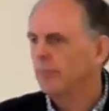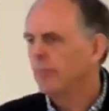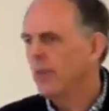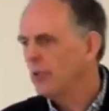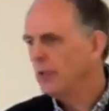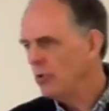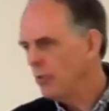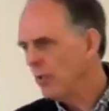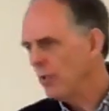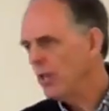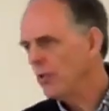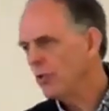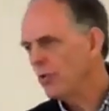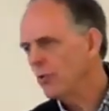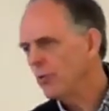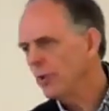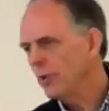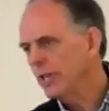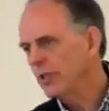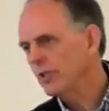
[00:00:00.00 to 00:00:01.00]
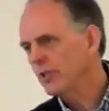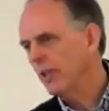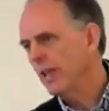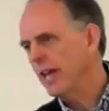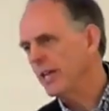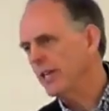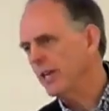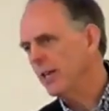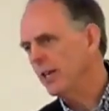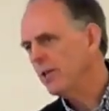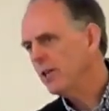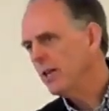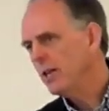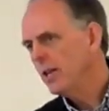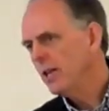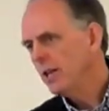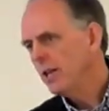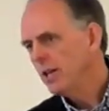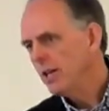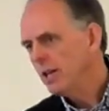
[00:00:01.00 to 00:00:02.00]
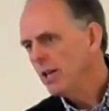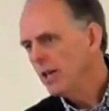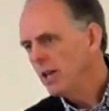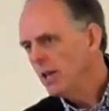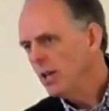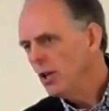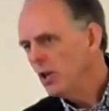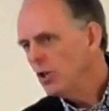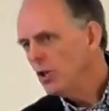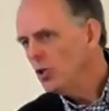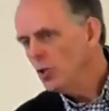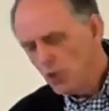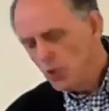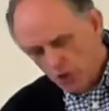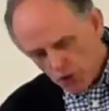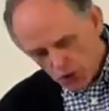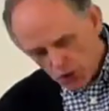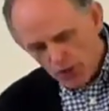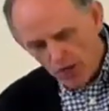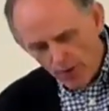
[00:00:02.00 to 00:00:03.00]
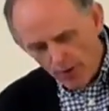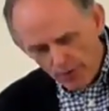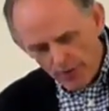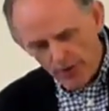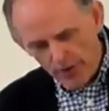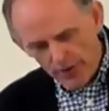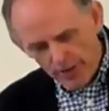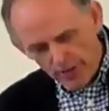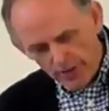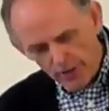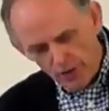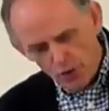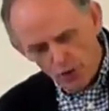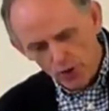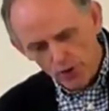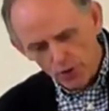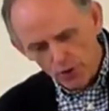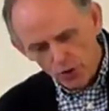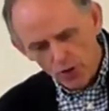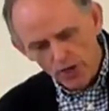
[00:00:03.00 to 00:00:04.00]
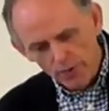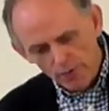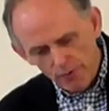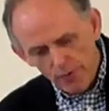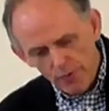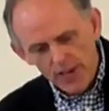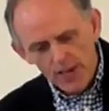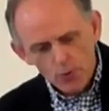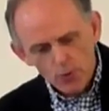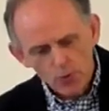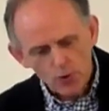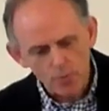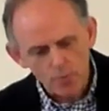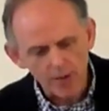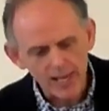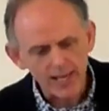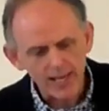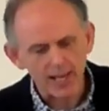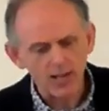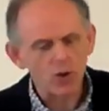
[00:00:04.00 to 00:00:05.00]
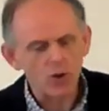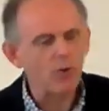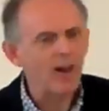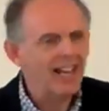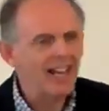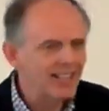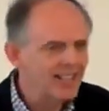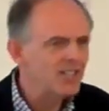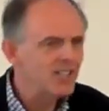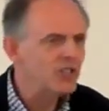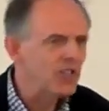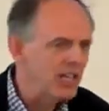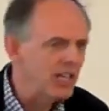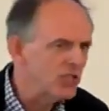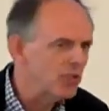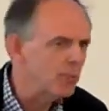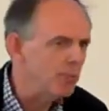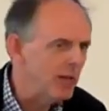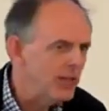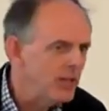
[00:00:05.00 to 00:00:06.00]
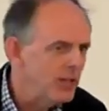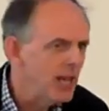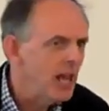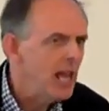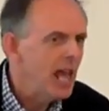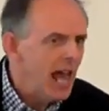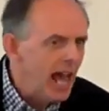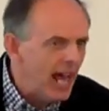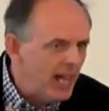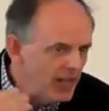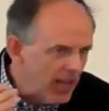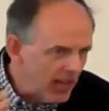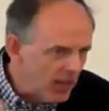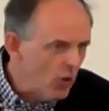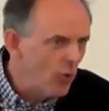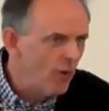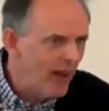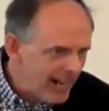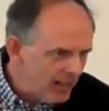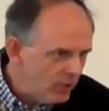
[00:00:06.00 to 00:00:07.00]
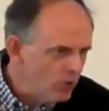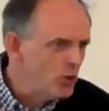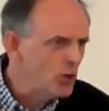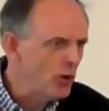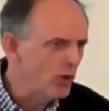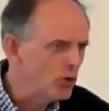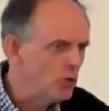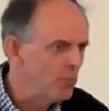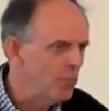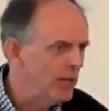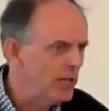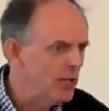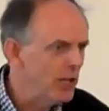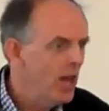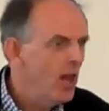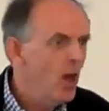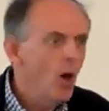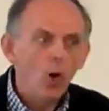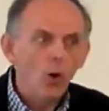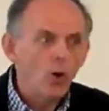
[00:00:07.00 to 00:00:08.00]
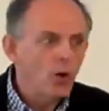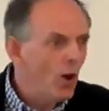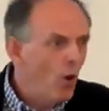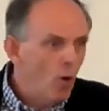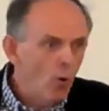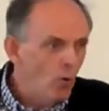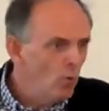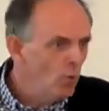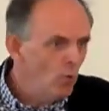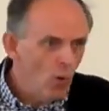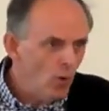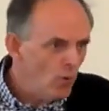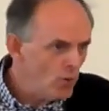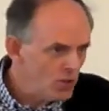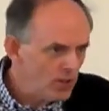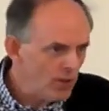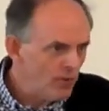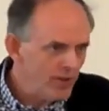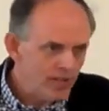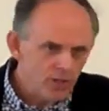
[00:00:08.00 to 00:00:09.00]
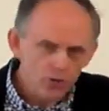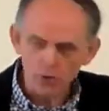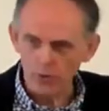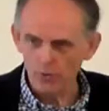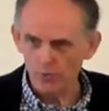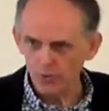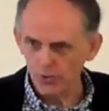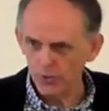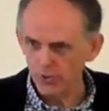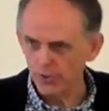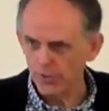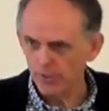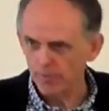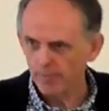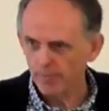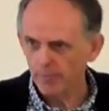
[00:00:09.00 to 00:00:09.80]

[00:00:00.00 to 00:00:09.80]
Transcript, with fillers: As you read through this letter, you discover that the church had failed to make a correct assessment and a correct judgment on a whole host of issues.